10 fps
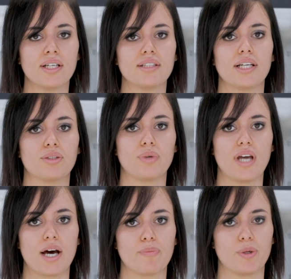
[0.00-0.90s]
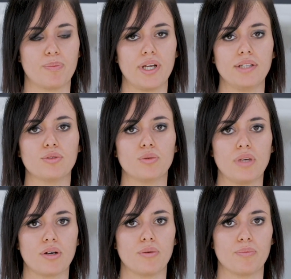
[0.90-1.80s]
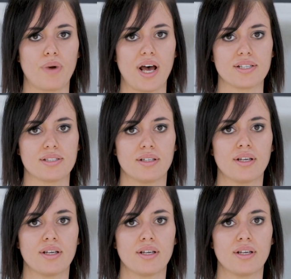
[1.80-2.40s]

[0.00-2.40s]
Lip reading: that we are preparing to be compressed